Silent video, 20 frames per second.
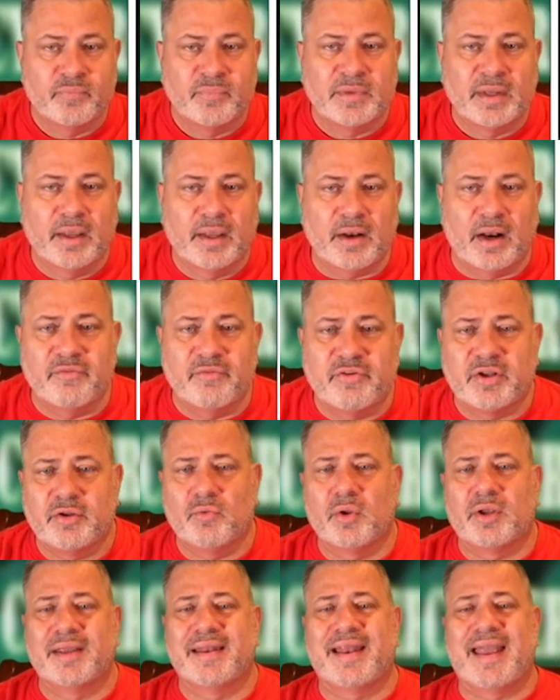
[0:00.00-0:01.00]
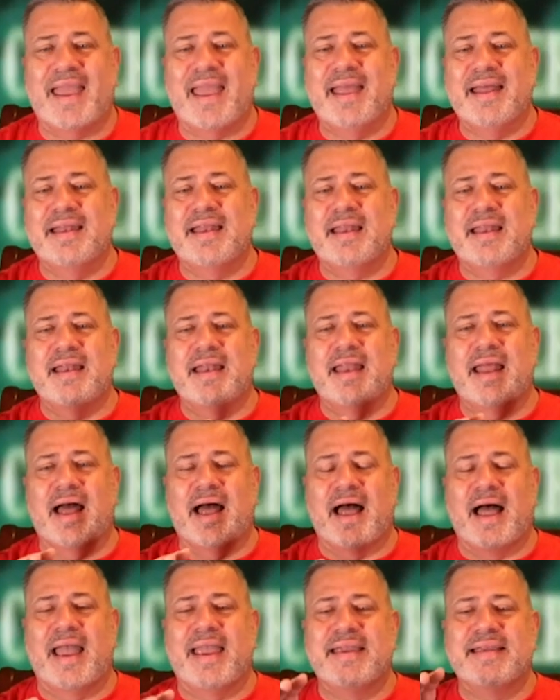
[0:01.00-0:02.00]
And obviously we look at N
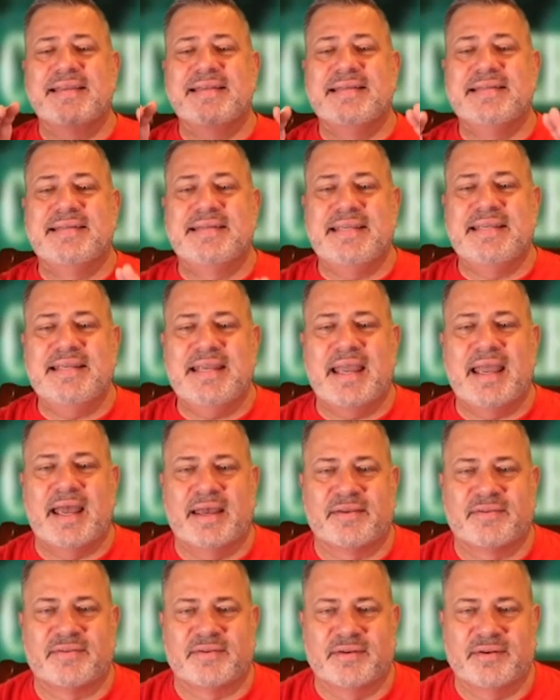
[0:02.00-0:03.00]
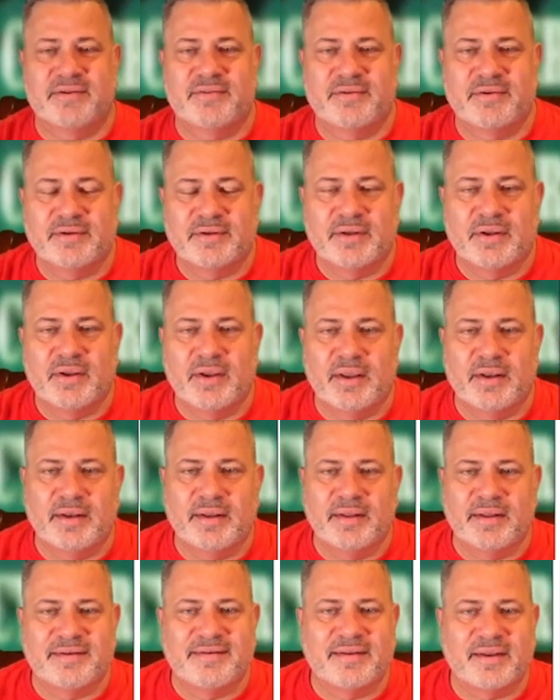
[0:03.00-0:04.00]
I D Ss, and
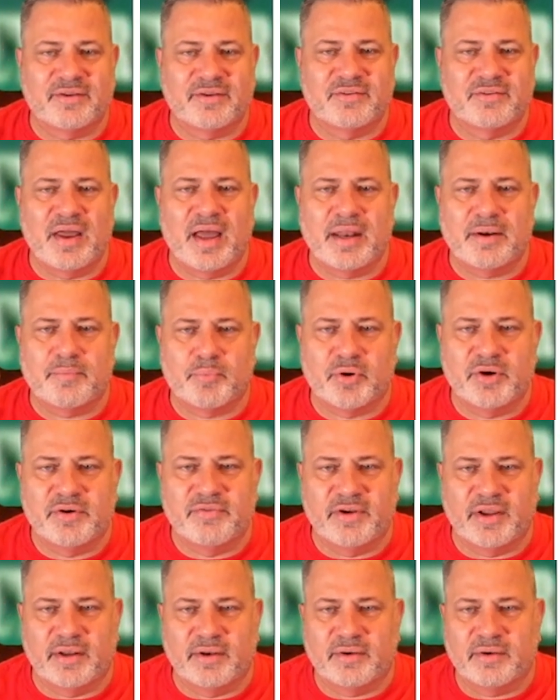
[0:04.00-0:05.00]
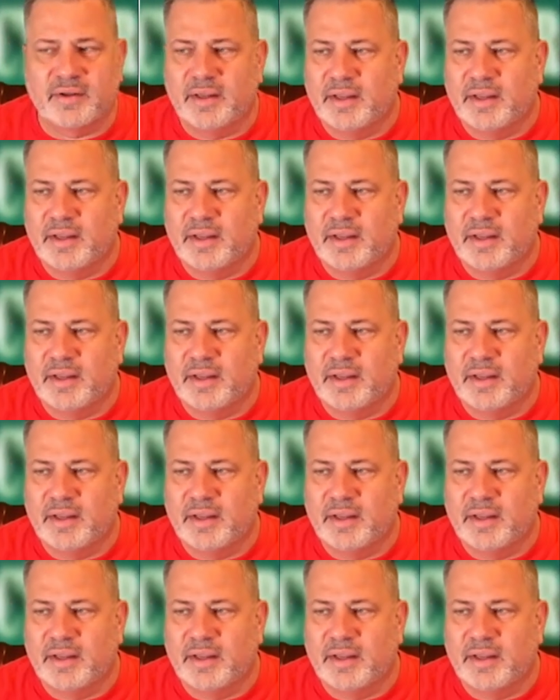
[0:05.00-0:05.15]
it does not prevent.